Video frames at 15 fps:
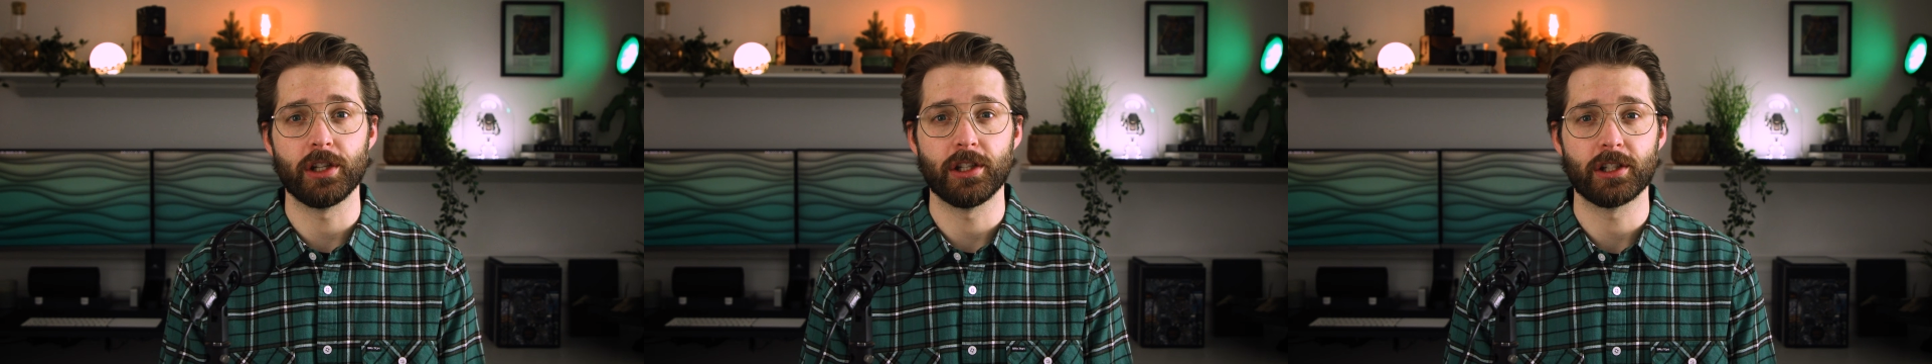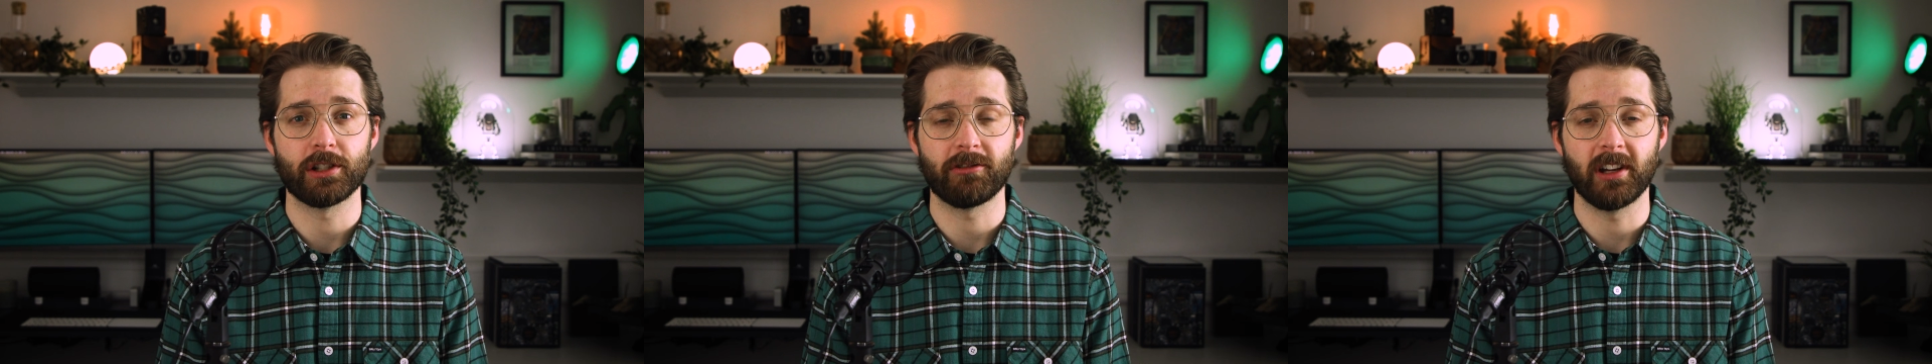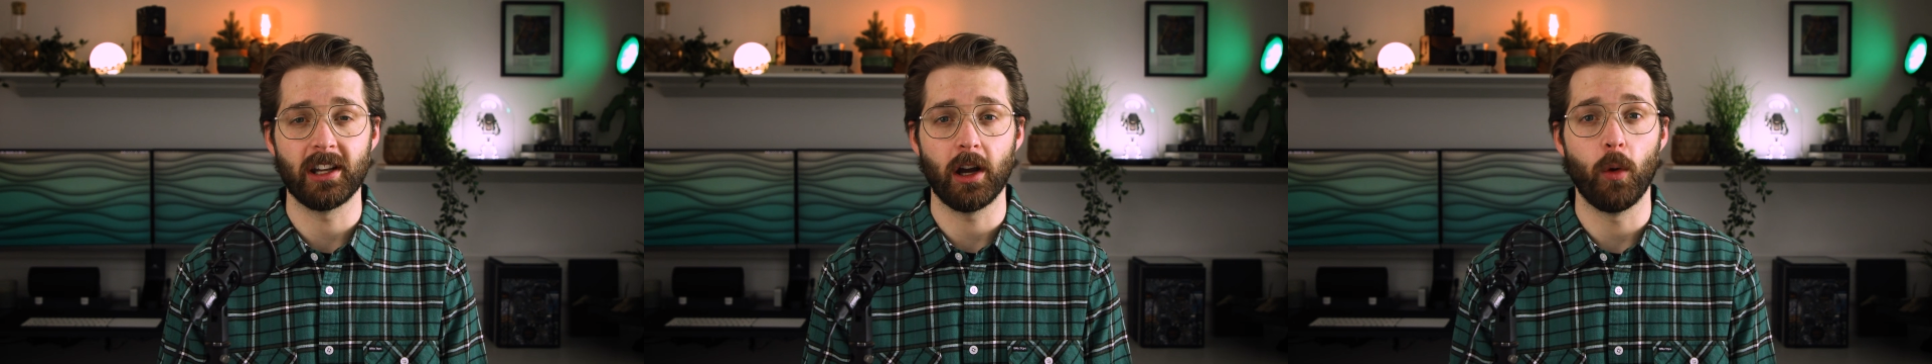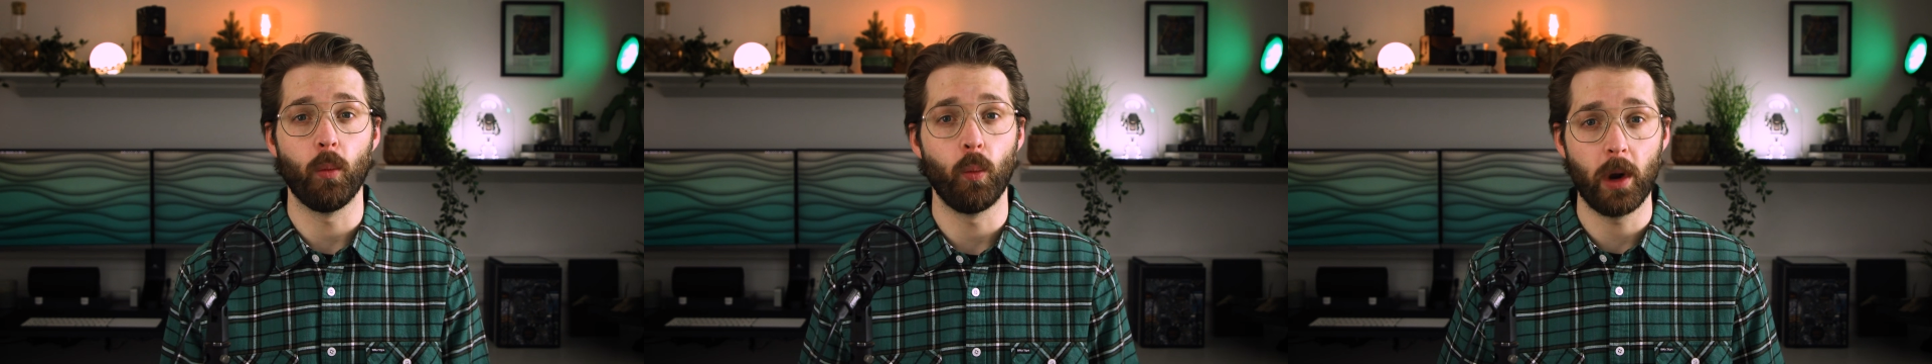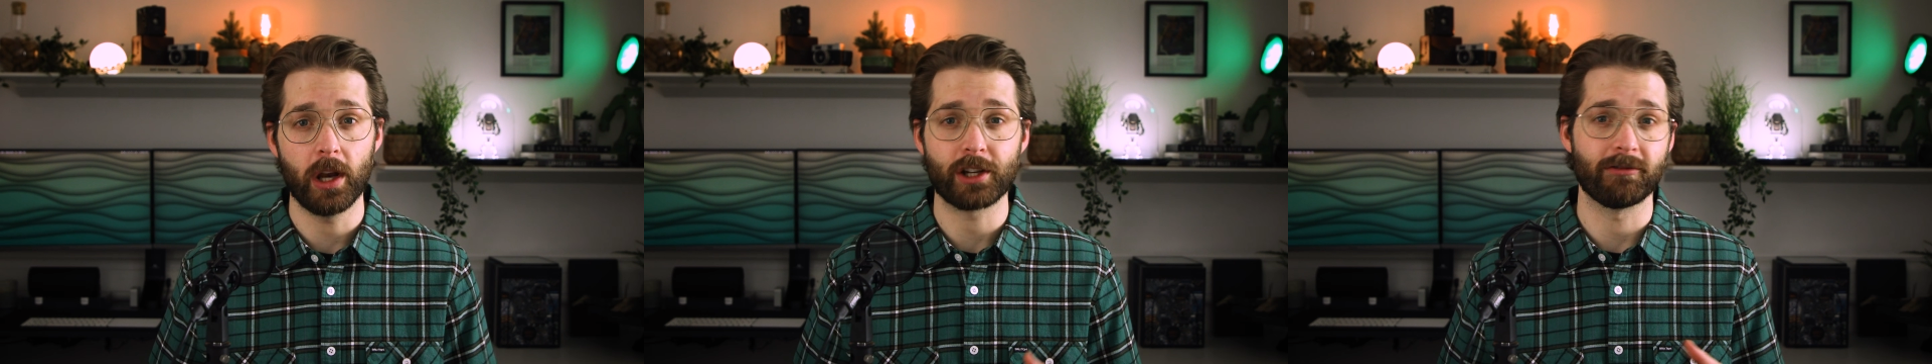industry on
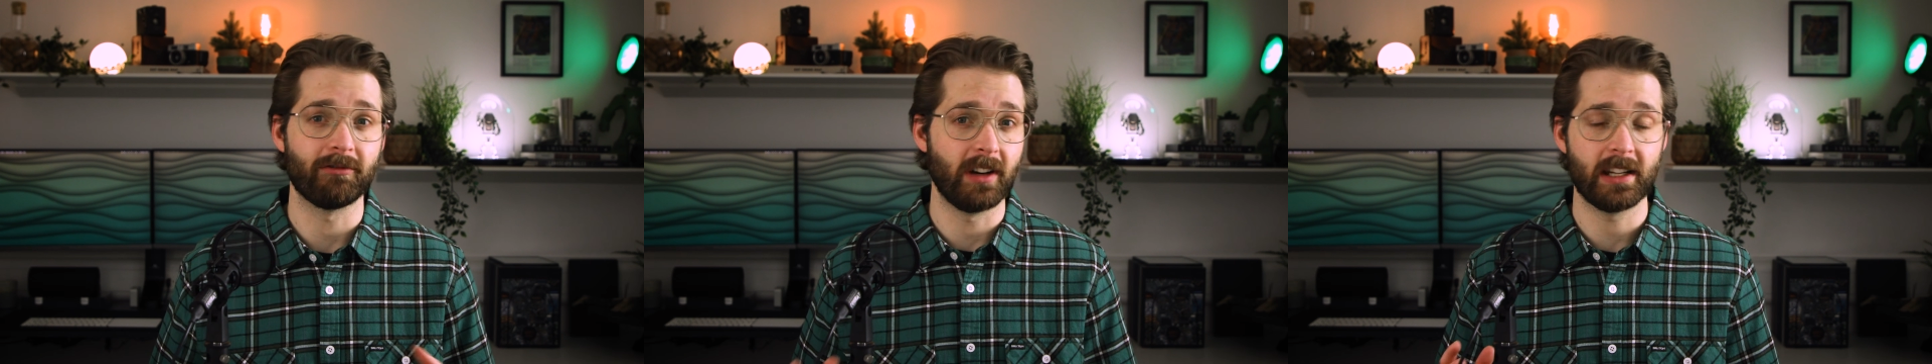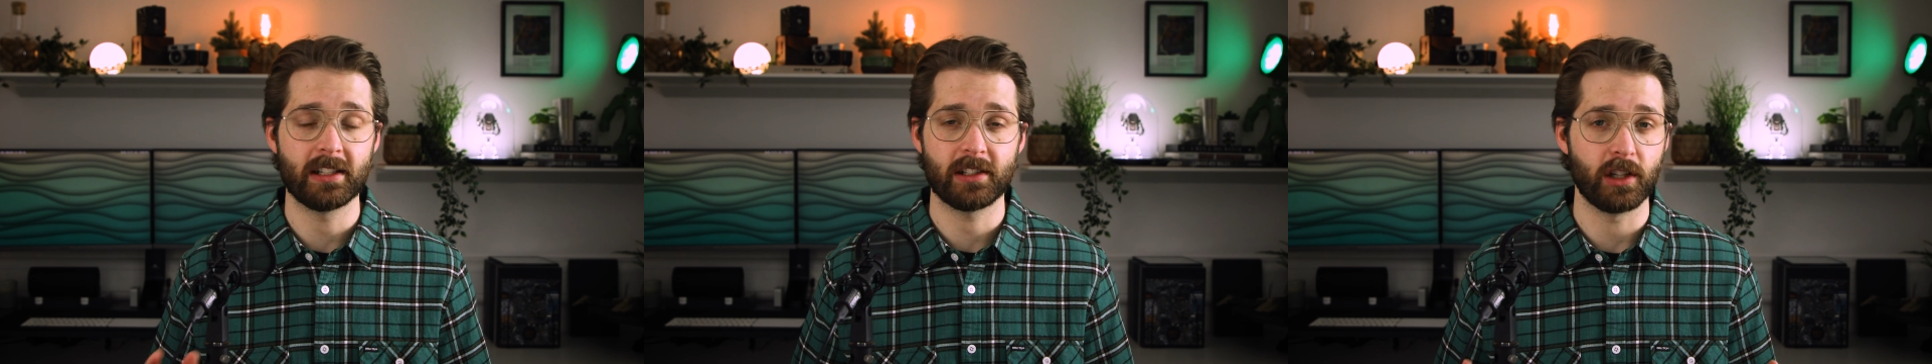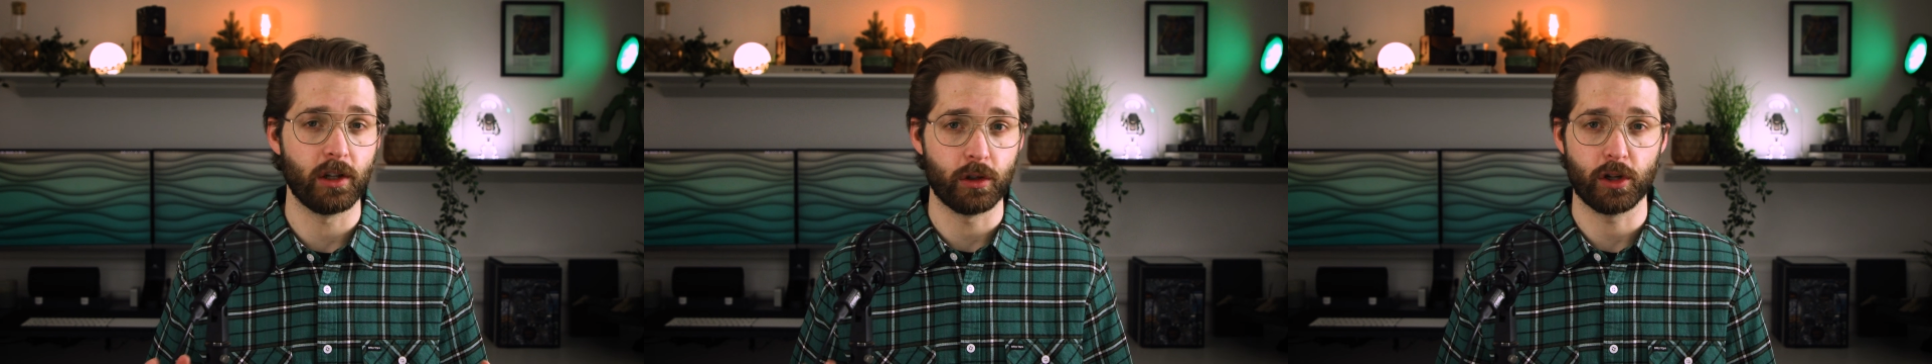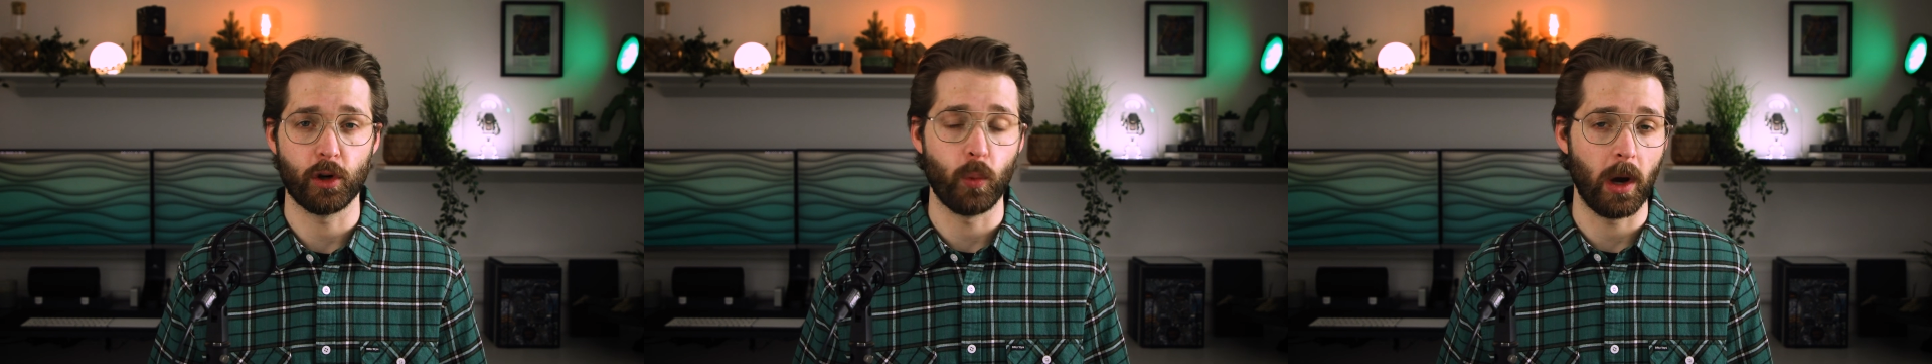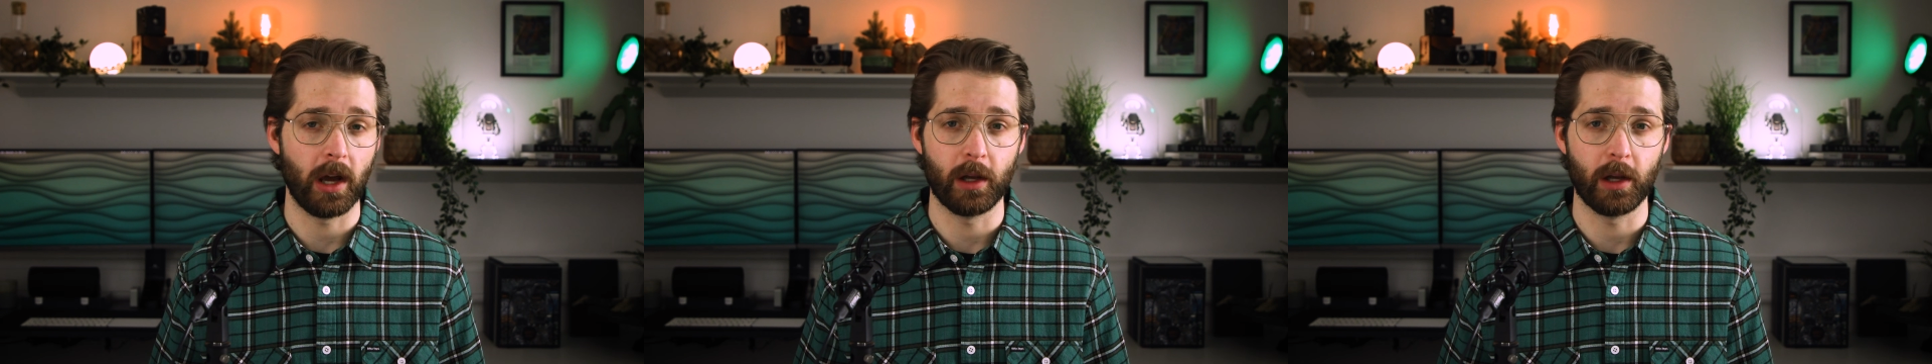which wrist you should wear